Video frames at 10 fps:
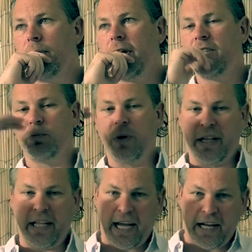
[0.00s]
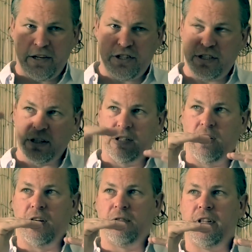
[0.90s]
It's when the energies
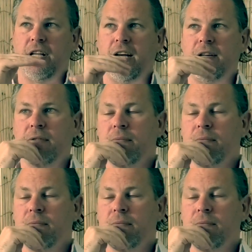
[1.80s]
align for that.